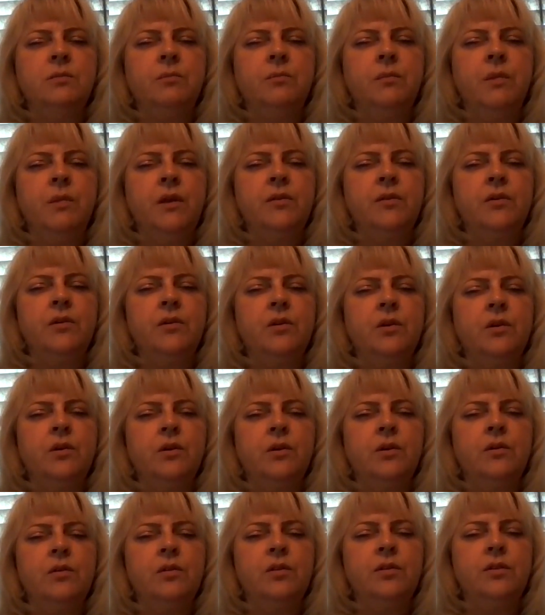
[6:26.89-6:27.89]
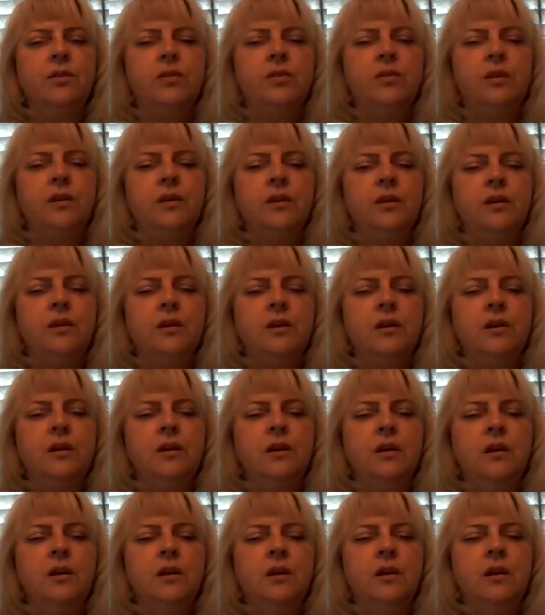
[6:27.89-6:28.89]
Mother Earth,
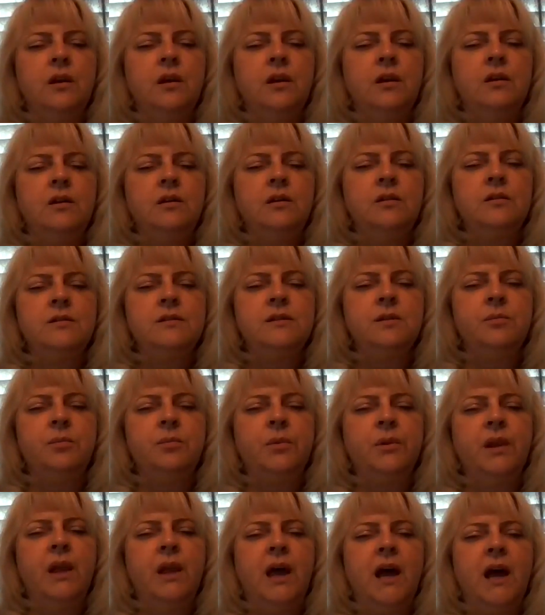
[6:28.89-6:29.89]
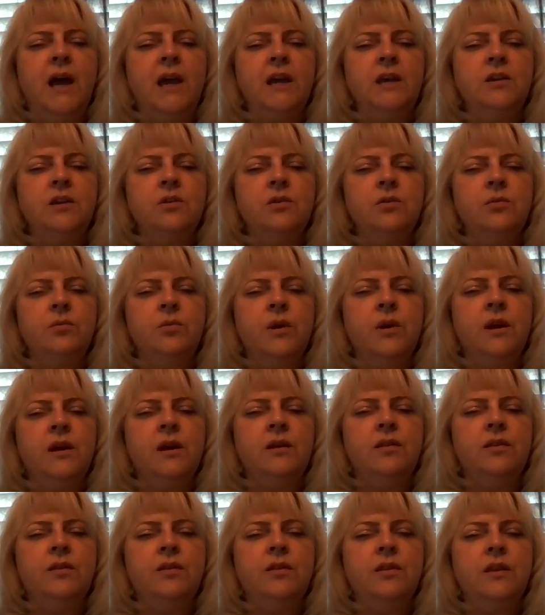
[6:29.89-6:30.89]
to supply you
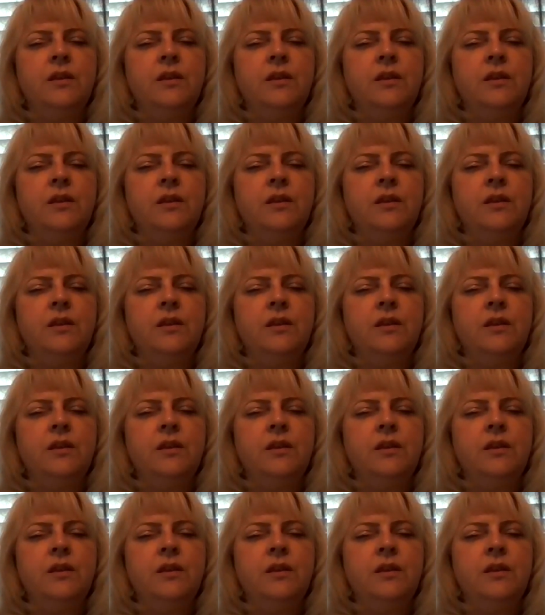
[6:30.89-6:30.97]
with